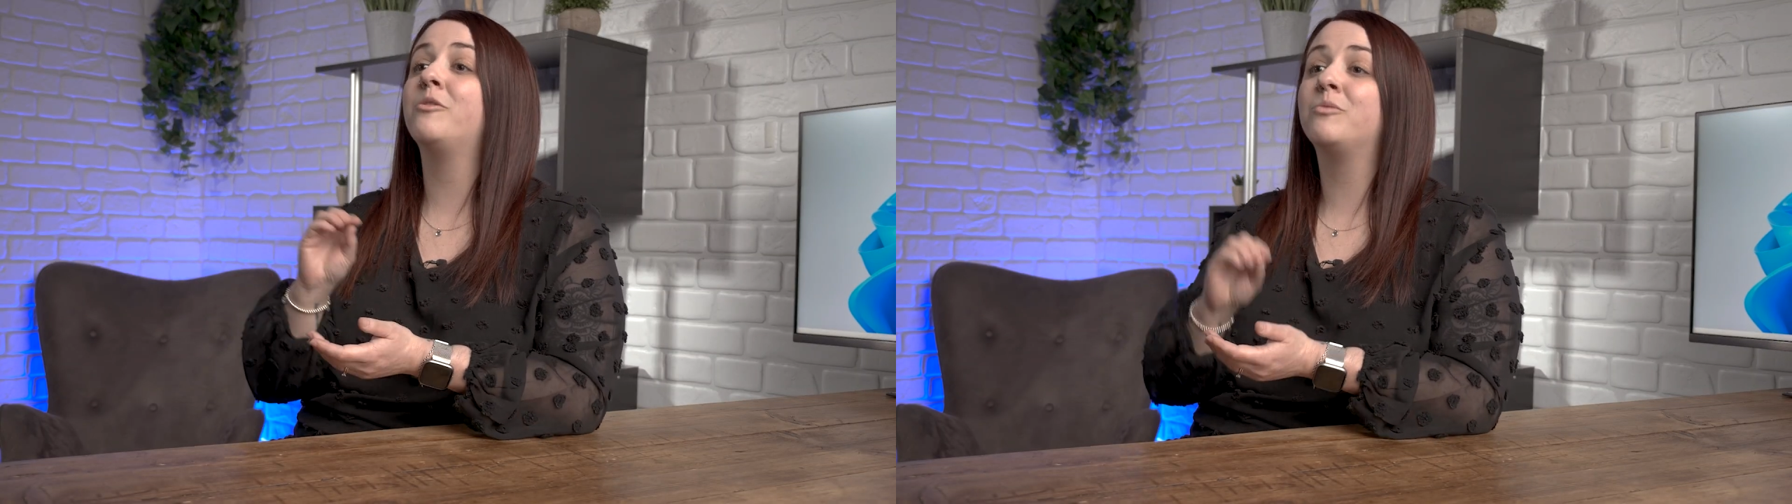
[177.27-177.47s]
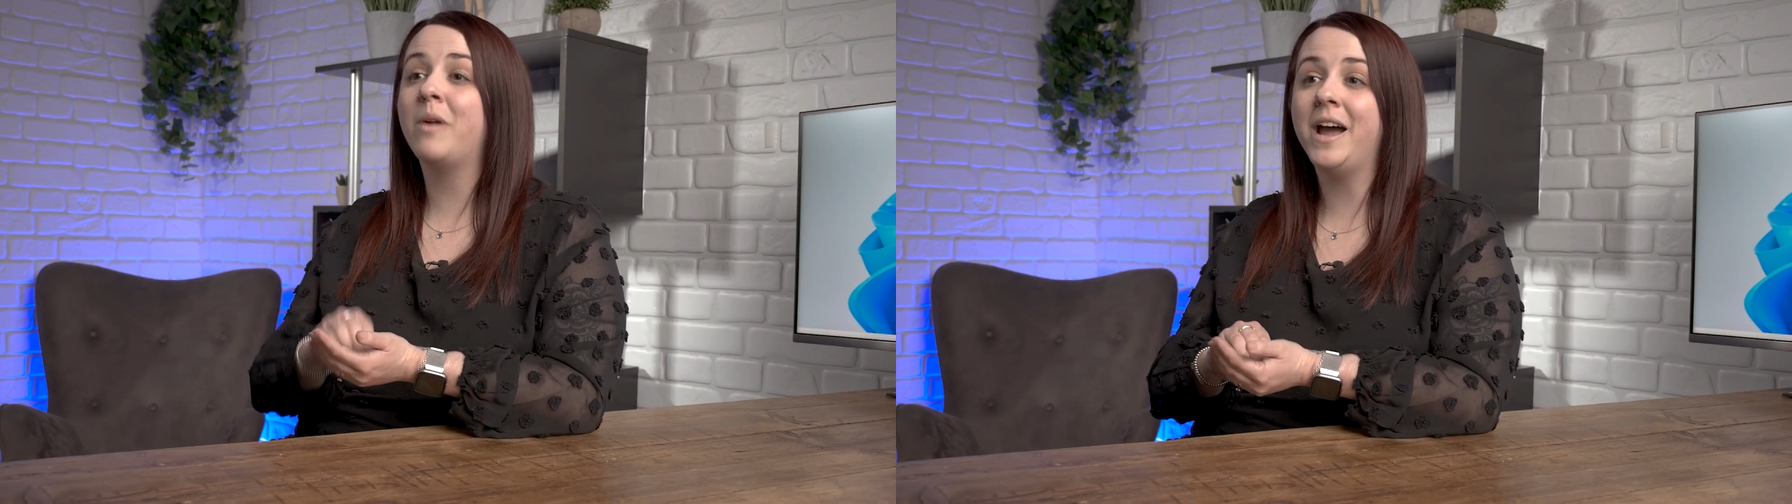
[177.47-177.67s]

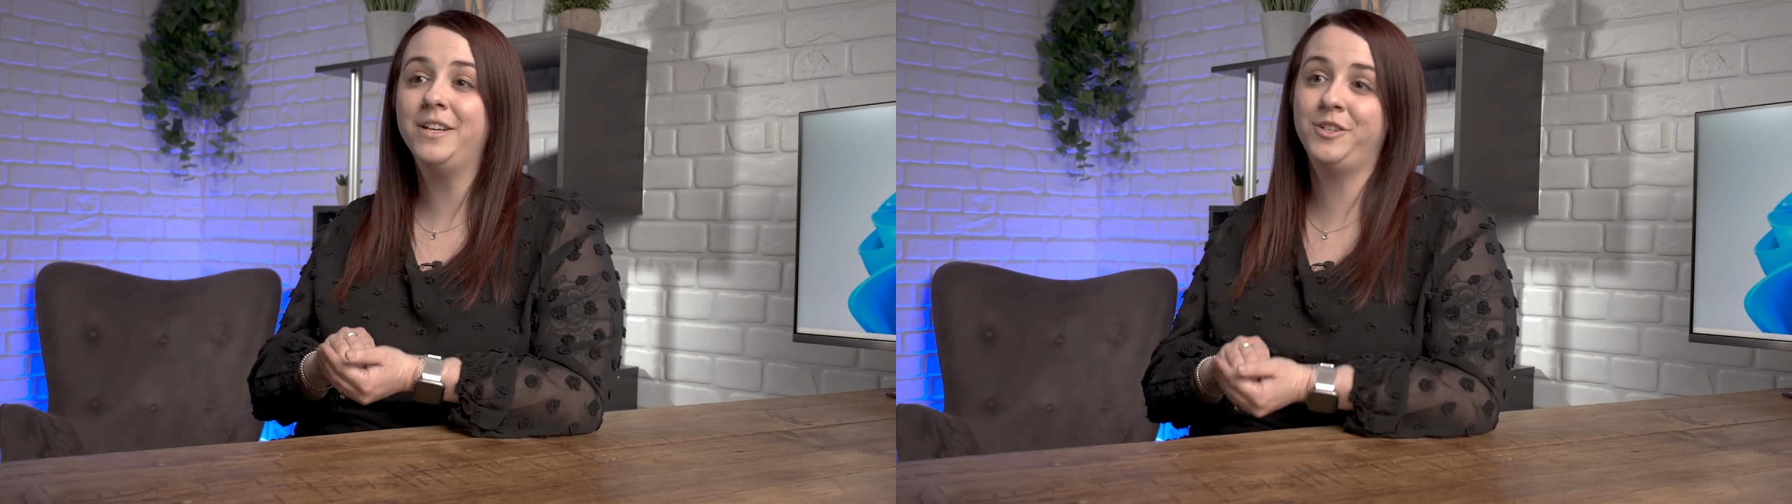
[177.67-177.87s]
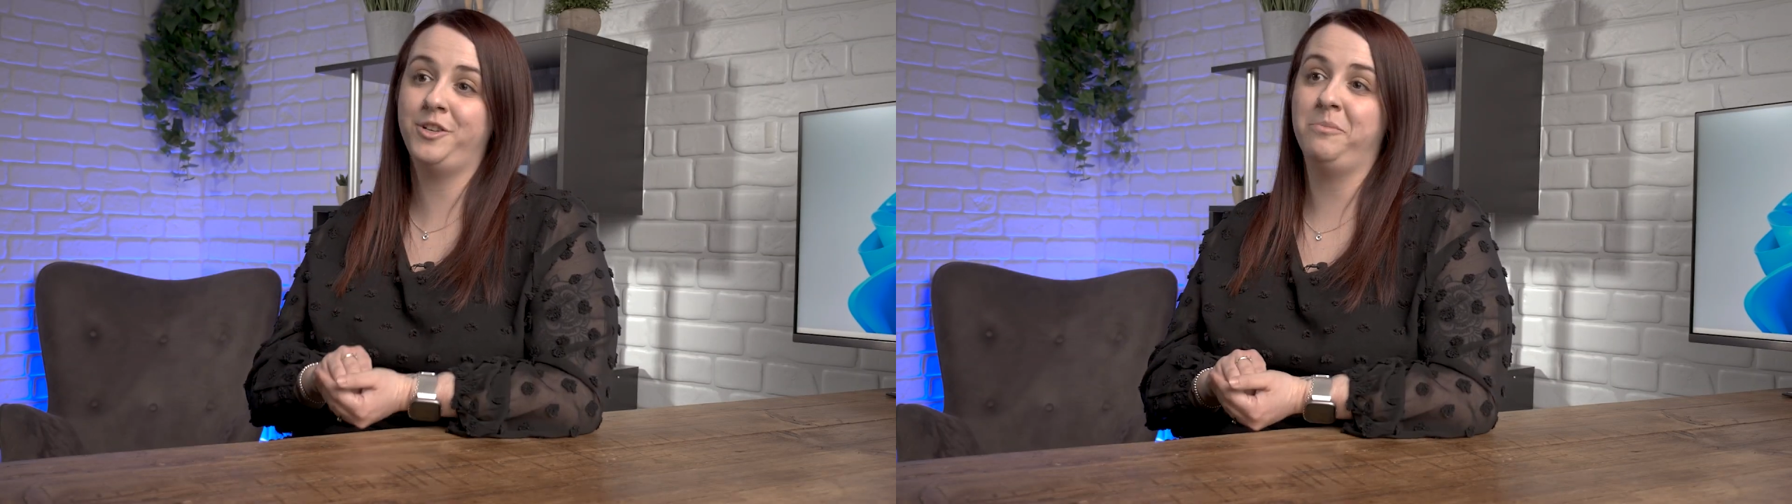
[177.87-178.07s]
right
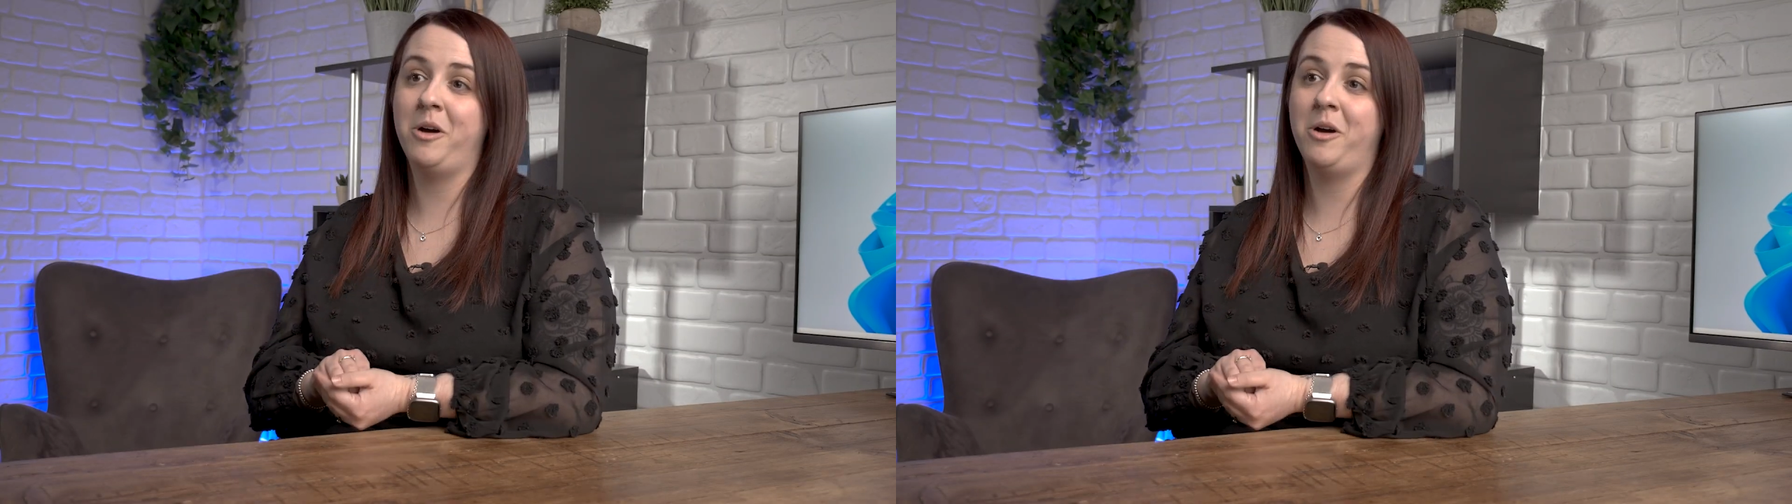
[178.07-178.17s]
to your